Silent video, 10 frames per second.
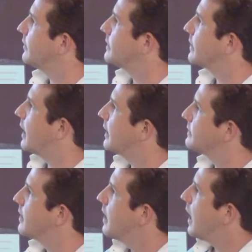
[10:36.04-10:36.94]
the slides.
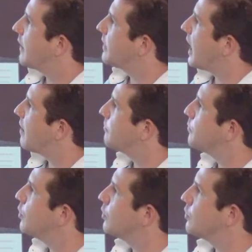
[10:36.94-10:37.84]
And they have
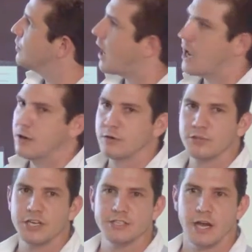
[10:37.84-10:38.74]
mono, di, or
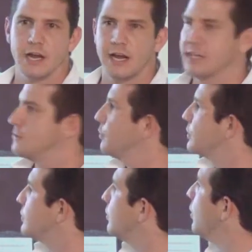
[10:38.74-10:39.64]
trisaccharides
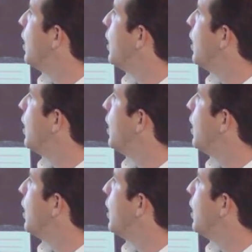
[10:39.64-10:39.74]
motifs. So